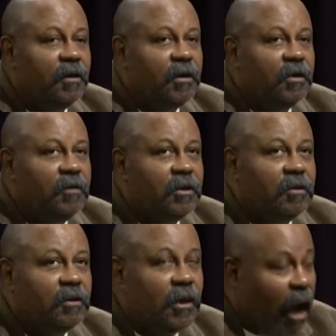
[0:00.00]

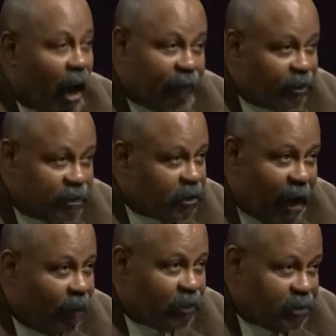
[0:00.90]
and obviously
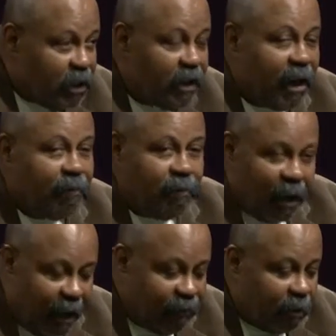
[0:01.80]
I would say that
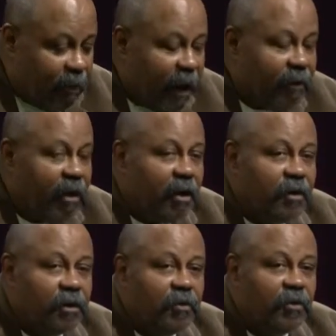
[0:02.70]
having a background
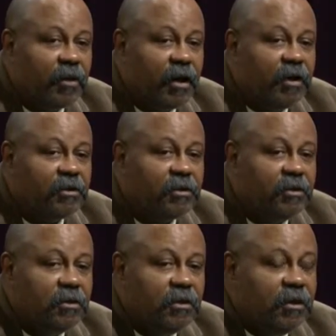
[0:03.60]
in
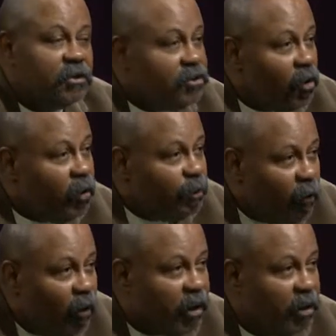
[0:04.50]
communication is so important.